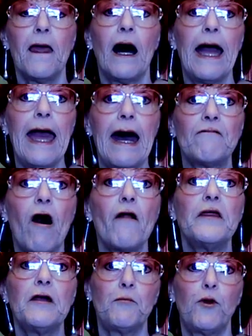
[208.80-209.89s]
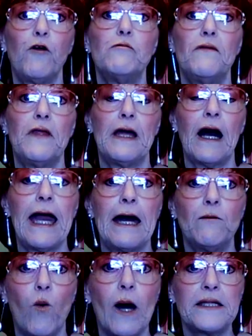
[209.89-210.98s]
I have all the improvement that I
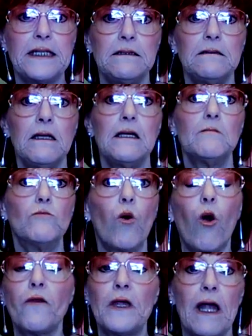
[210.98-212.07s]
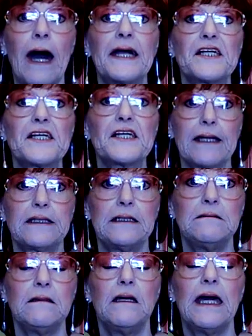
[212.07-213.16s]
had wanted, more than I expected,